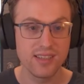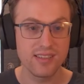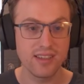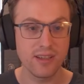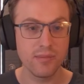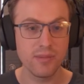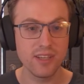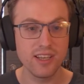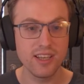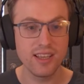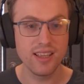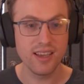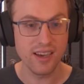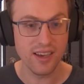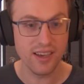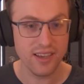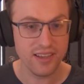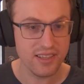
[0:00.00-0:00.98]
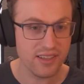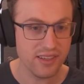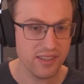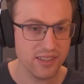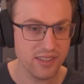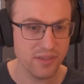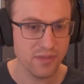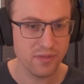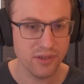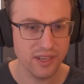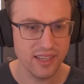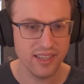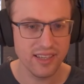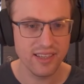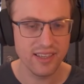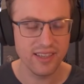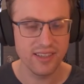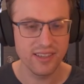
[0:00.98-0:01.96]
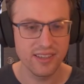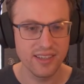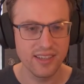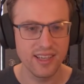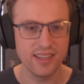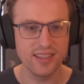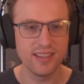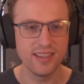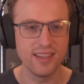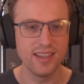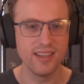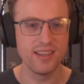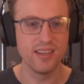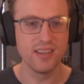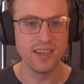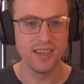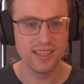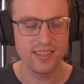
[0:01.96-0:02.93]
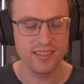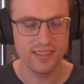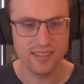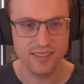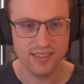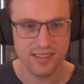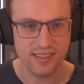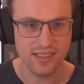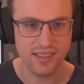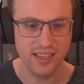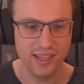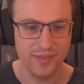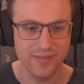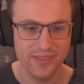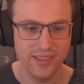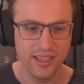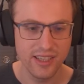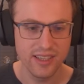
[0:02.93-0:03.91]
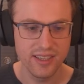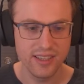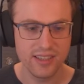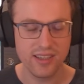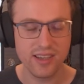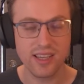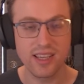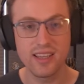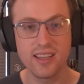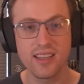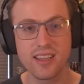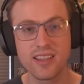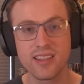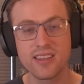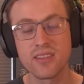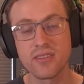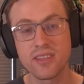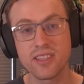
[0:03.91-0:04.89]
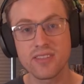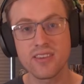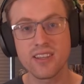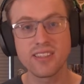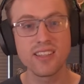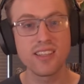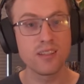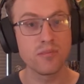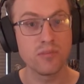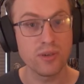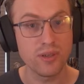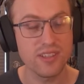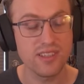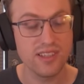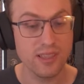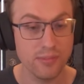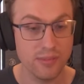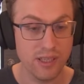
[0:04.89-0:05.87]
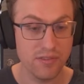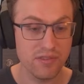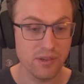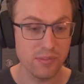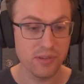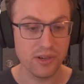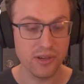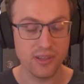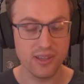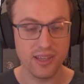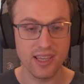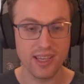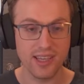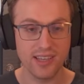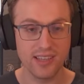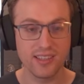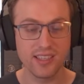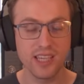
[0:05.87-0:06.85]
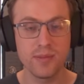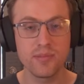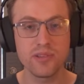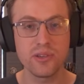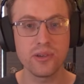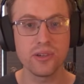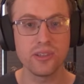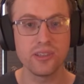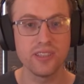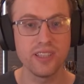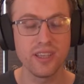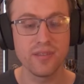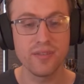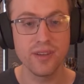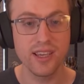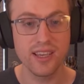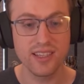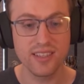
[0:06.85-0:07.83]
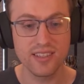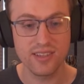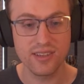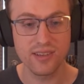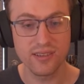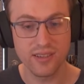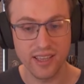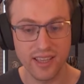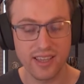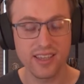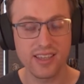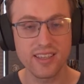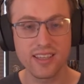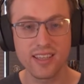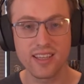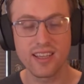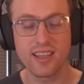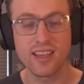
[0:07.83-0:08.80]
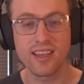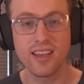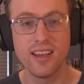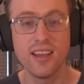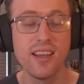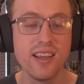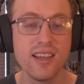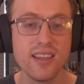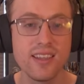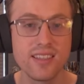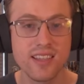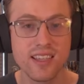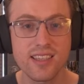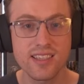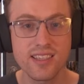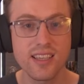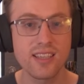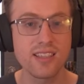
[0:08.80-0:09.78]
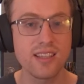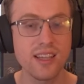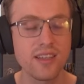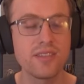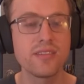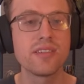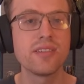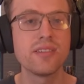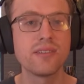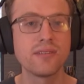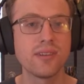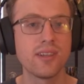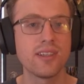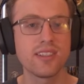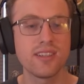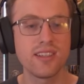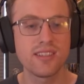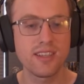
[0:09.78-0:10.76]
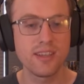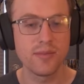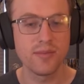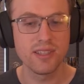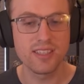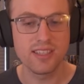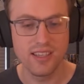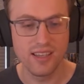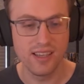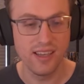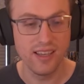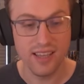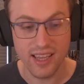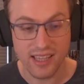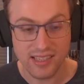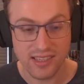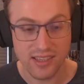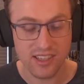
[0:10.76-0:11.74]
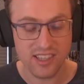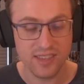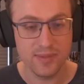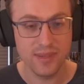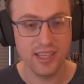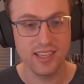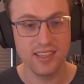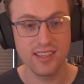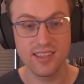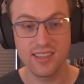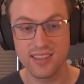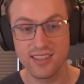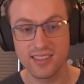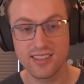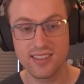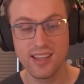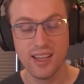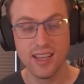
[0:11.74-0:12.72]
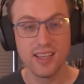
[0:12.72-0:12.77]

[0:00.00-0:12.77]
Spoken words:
Summon the highest cost friendly undead that died this game. So again, you can resurrect the Bone Sunday from early, and it keeps all the effects. So yeah, you can get like a 6/6 lifesteal rush that summons a 8 cost minion, and that